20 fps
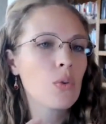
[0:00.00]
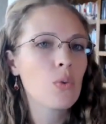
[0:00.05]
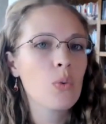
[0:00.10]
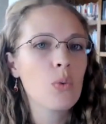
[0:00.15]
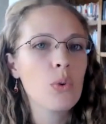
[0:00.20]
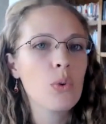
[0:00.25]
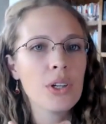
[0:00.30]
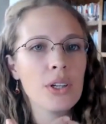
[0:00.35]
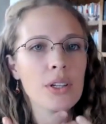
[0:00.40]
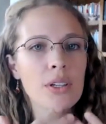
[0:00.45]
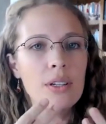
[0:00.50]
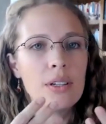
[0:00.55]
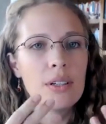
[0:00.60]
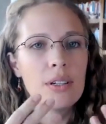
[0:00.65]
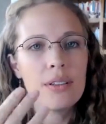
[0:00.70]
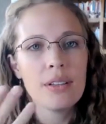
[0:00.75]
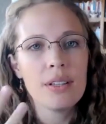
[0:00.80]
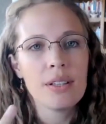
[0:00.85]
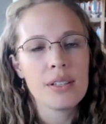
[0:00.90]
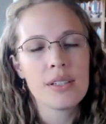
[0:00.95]
would
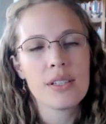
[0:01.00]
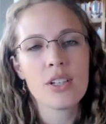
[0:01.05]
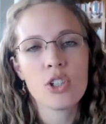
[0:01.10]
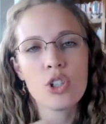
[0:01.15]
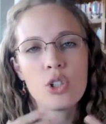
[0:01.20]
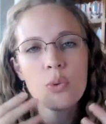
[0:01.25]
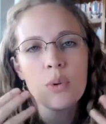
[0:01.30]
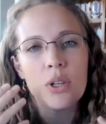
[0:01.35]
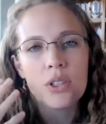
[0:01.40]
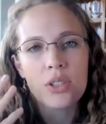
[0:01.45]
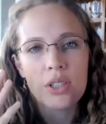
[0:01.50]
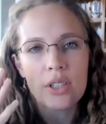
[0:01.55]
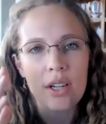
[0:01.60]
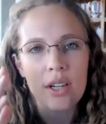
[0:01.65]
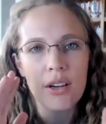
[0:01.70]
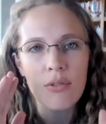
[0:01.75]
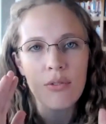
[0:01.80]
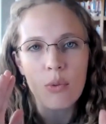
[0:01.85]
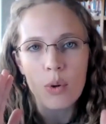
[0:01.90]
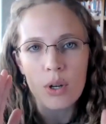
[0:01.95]
this situation
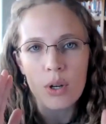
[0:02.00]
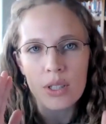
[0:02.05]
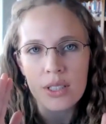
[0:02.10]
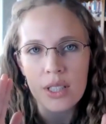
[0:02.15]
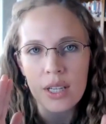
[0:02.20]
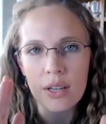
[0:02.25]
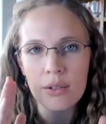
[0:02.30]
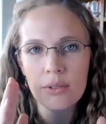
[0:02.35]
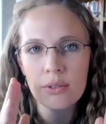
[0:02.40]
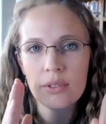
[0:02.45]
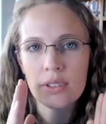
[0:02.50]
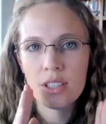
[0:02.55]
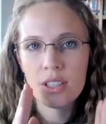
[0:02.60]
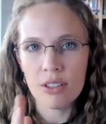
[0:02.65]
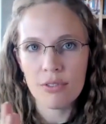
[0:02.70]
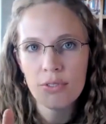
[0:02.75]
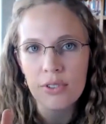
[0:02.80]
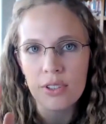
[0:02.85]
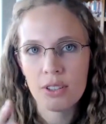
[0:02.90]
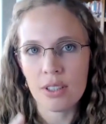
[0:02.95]
have worked out
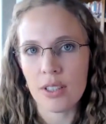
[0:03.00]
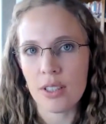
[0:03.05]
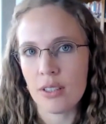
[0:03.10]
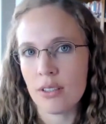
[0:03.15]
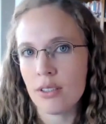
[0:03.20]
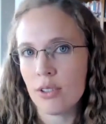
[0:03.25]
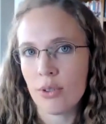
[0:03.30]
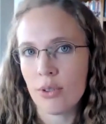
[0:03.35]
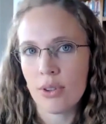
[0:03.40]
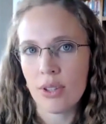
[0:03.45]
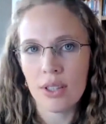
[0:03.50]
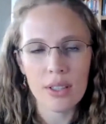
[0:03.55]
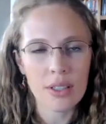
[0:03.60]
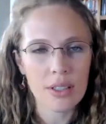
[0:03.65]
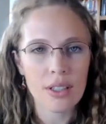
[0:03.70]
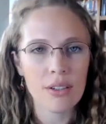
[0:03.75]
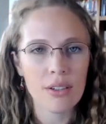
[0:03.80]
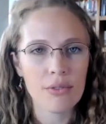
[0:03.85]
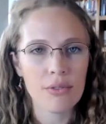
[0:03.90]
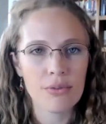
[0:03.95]
differently, do you
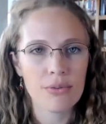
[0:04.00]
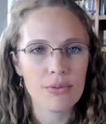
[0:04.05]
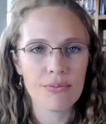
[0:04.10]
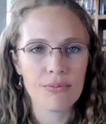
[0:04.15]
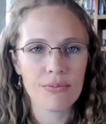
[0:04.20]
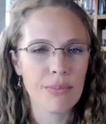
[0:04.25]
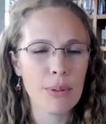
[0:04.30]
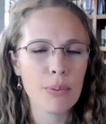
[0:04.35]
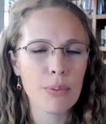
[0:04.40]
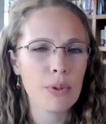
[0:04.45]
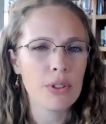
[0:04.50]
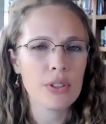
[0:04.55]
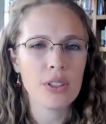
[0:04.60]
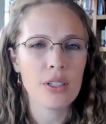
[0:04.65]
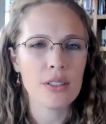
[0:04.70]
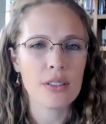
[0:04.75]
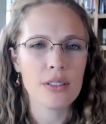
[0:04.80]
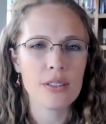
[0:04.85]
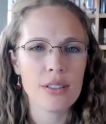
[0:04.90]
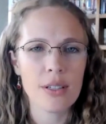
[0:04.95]
think, if people had
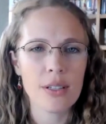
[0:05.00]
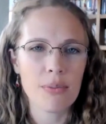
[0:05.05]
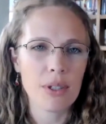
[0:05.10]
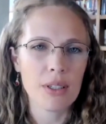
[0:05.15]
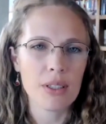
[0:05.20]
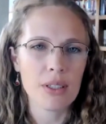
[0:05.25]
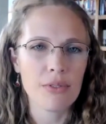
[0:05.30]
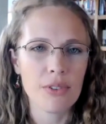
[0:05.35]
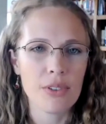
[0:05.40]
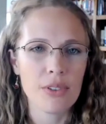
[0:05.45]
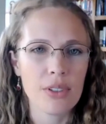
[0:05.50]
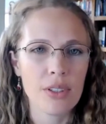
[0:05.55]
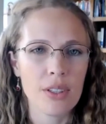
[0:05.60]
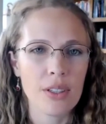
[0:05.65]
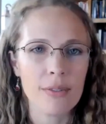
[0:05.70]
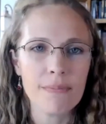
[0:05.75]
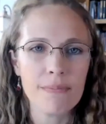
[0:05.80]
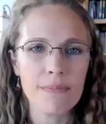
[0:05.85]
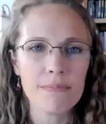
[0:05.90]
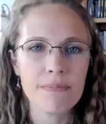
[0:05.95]
done something differently?